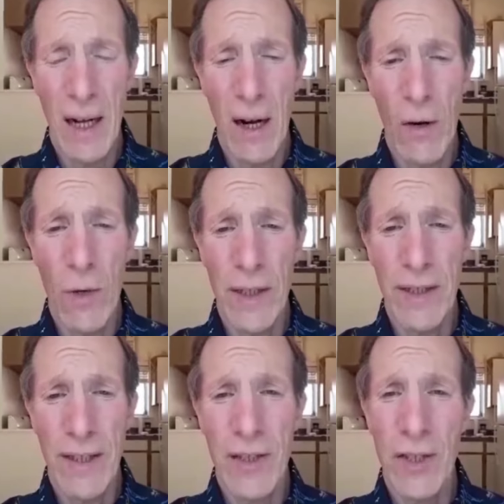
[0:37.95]
our
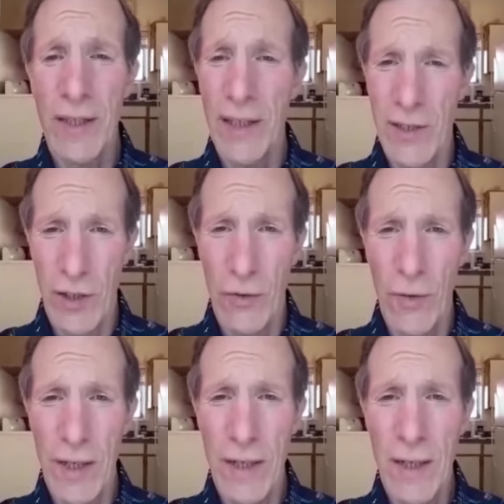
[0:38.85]
willingness to
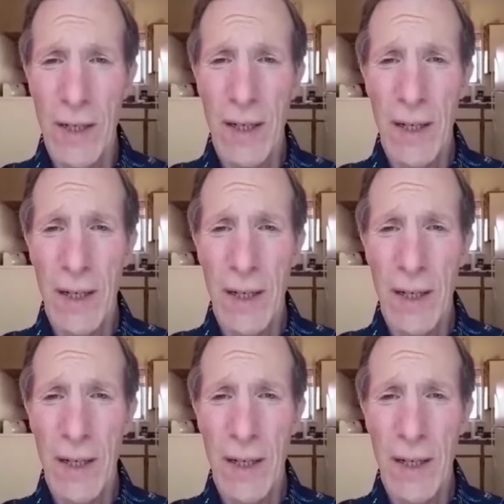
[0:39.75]
disagree,